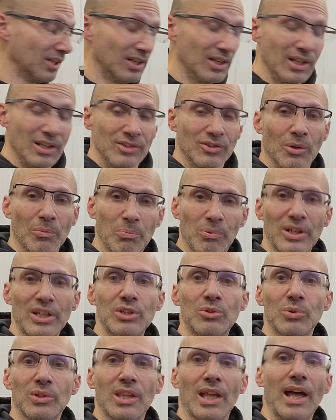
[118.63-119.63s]
so pleased
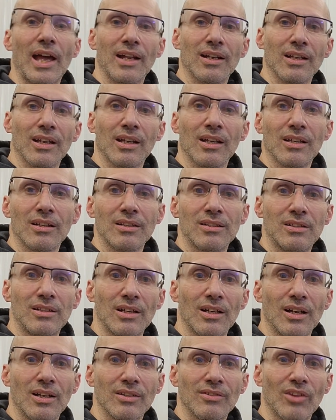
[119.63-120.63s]
with that and
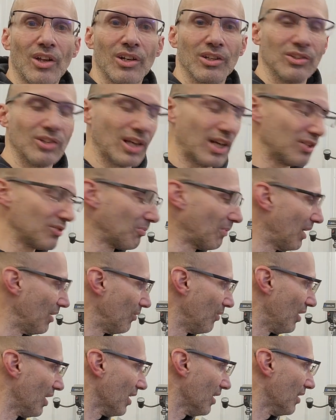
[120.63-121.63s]
uh, thought you guys might
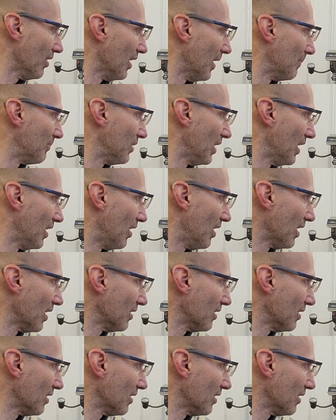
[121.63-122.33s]
want an update on it.